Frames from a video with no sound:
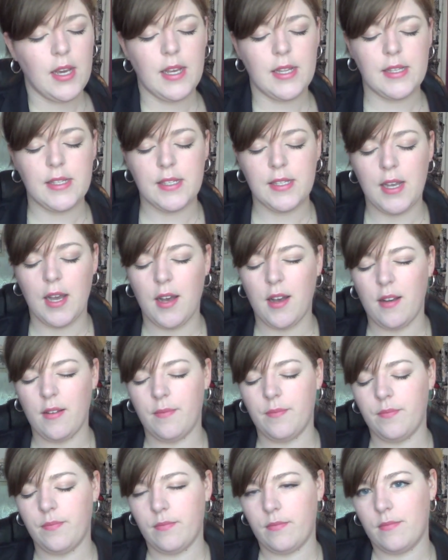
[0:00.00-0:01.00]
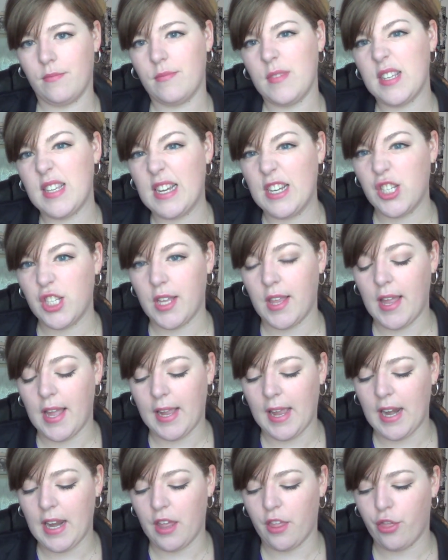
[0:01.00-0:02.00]
it's essentially
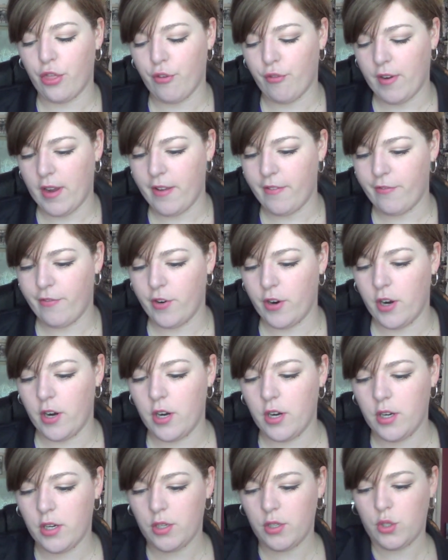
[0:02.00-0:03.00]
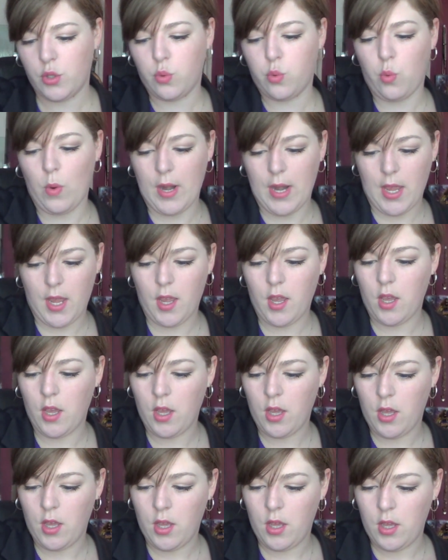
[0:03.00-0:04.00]
like getting 3 for 20.
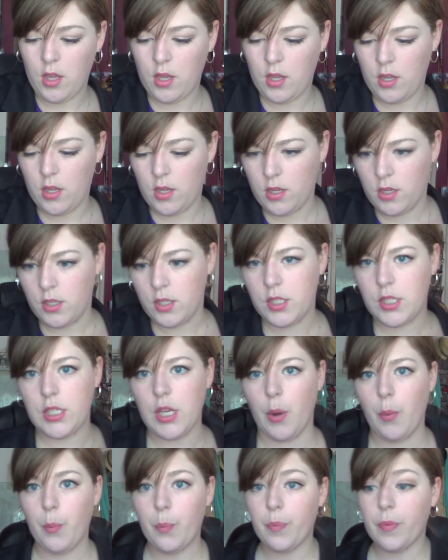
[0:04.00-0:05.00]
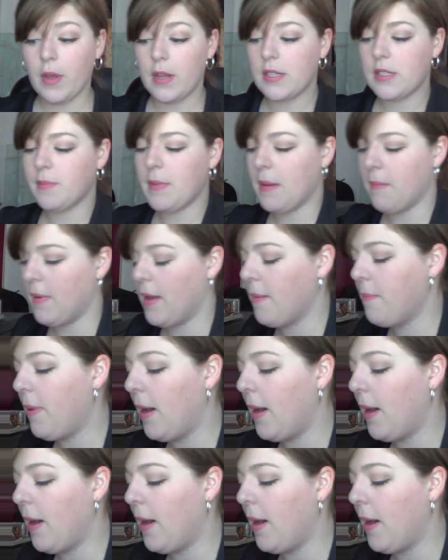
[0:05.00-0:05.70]
So I made my